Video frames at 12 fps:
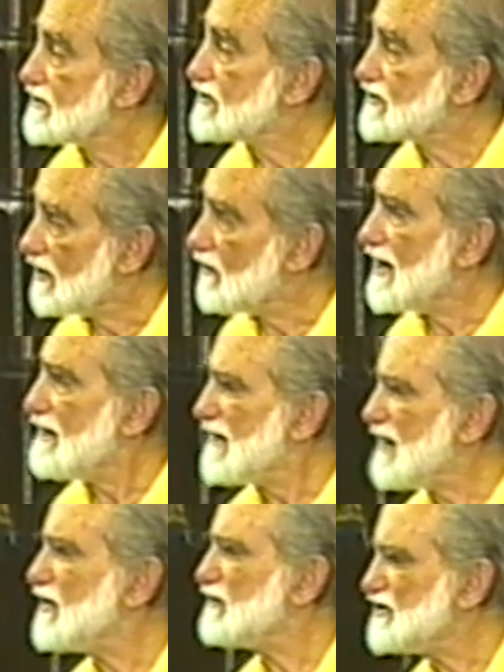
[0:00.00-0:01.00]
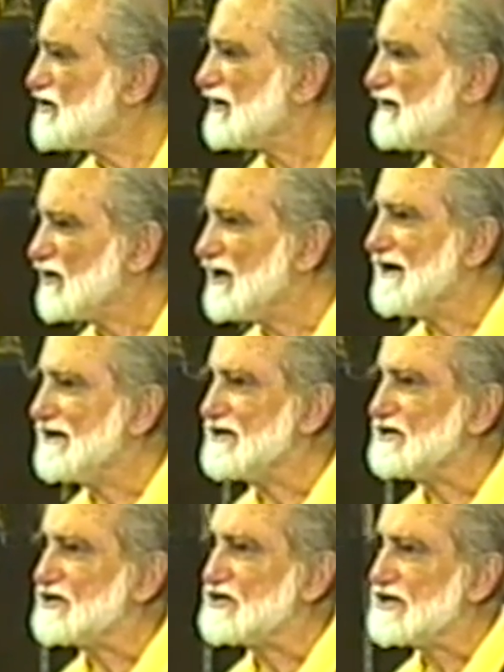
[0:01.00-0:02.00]
So, well, maybe we should have gone
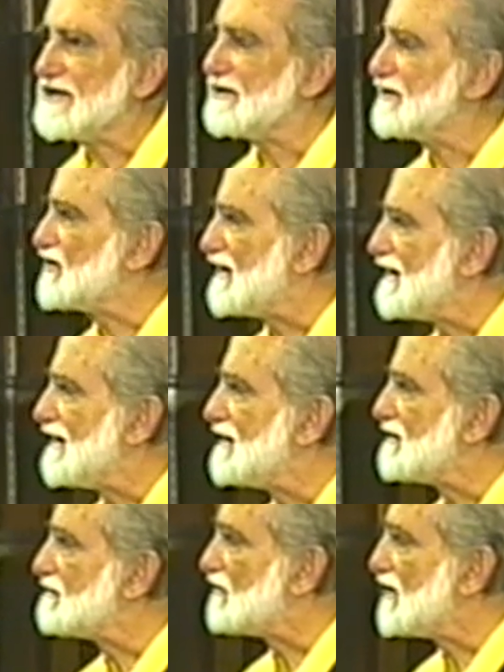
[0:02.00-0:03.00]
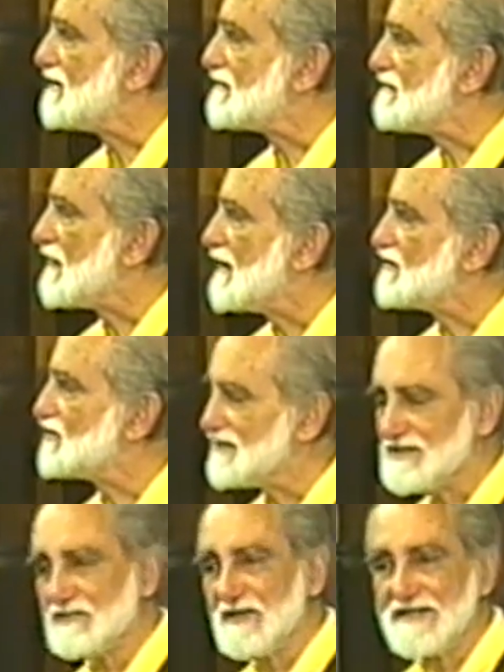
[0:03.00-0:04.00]
into channel tonight, but
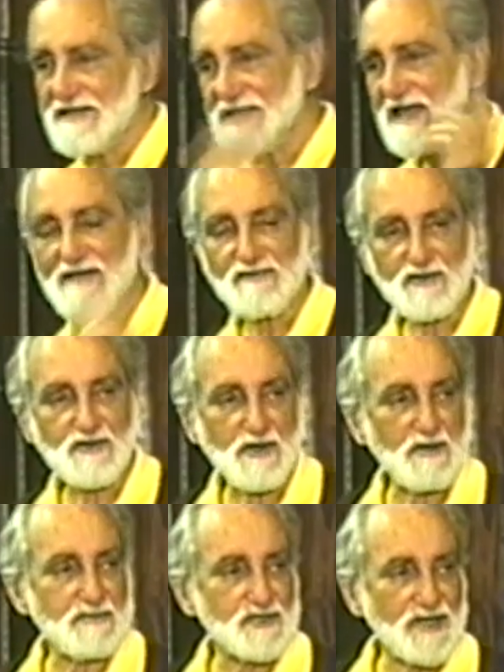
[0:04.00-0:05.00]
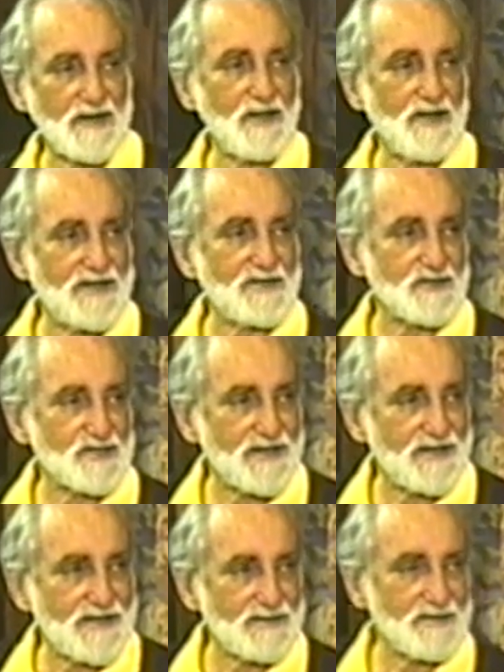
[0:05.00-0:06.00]
since we didn't have the term channel on it
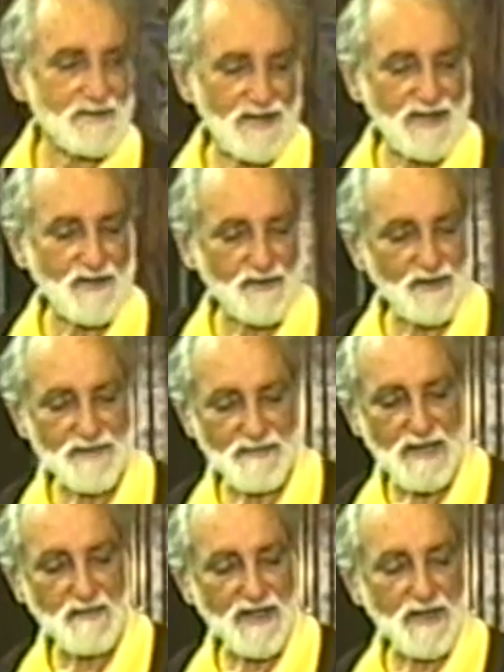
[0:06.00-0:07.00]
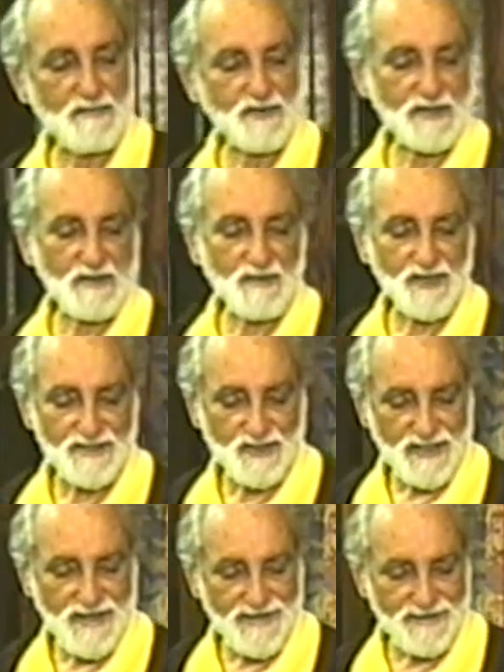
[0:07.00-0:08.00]
tonight, I thought maybe I'll put the book
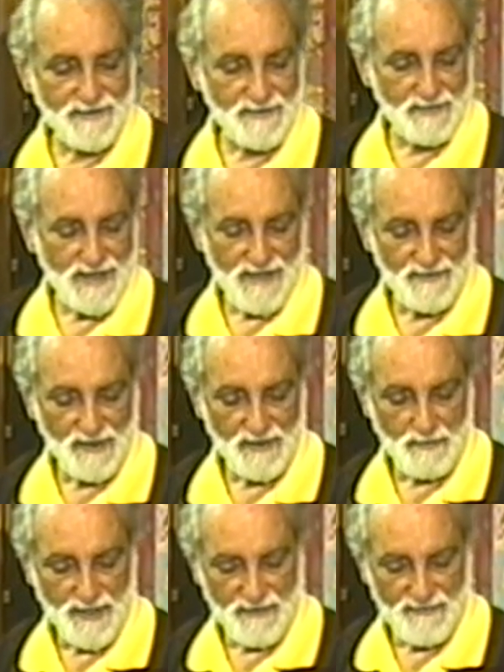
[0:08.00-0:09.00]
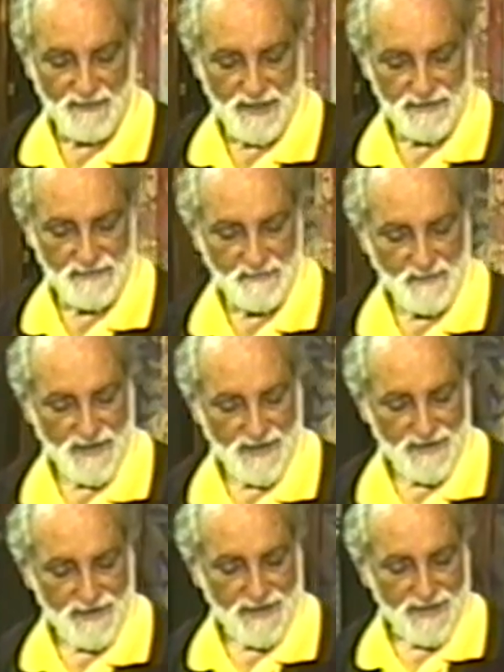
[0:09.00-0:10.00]
aside and have a little bit of fun
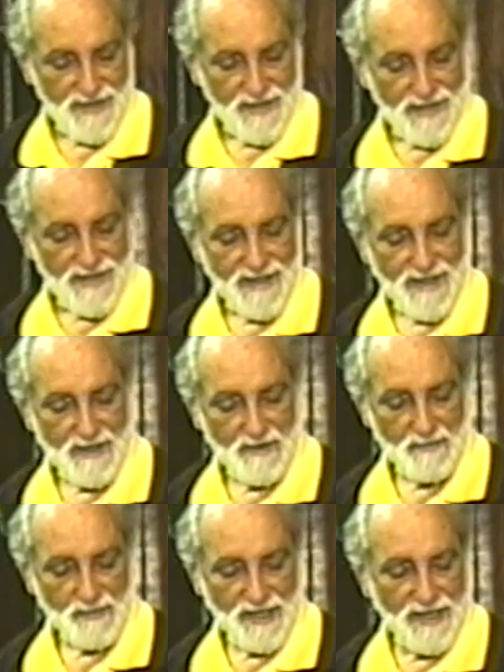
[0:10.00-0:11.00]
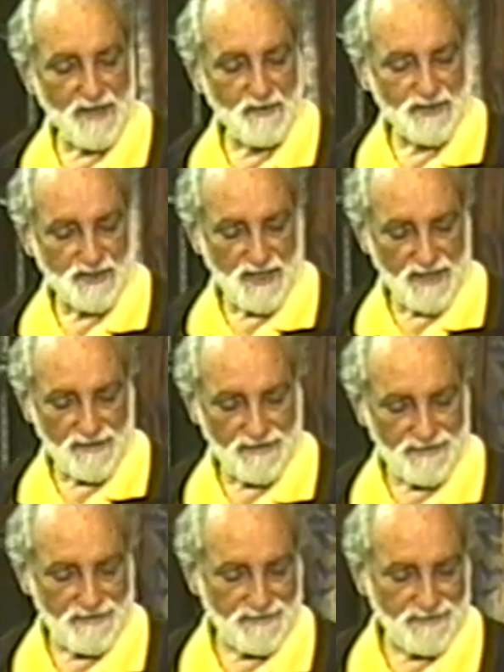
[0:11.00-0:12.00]
and play with
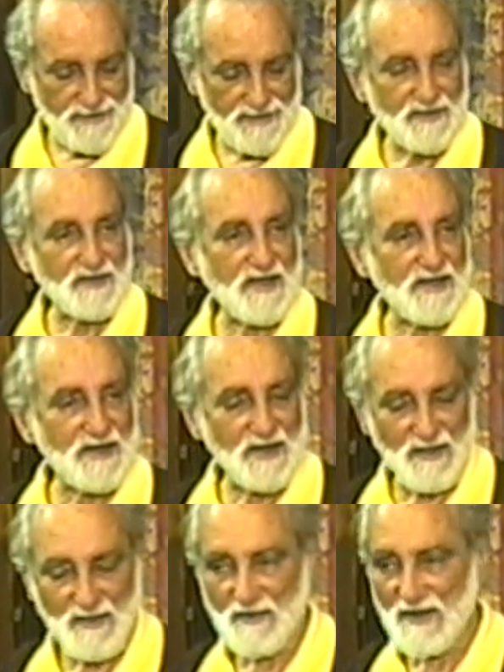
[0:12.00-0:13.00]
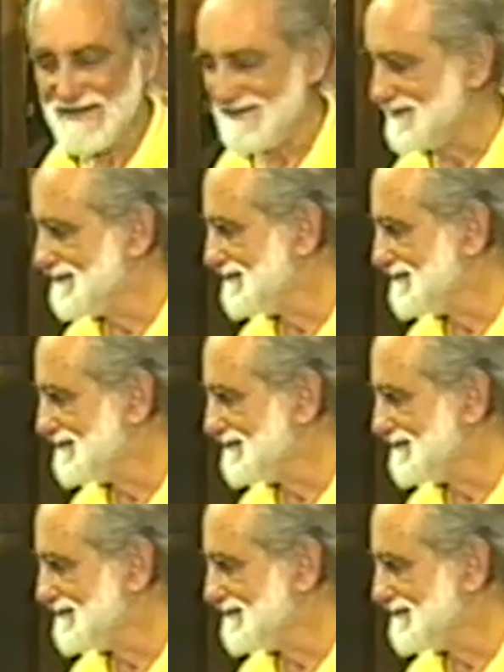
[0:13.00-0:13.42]
channel in another way.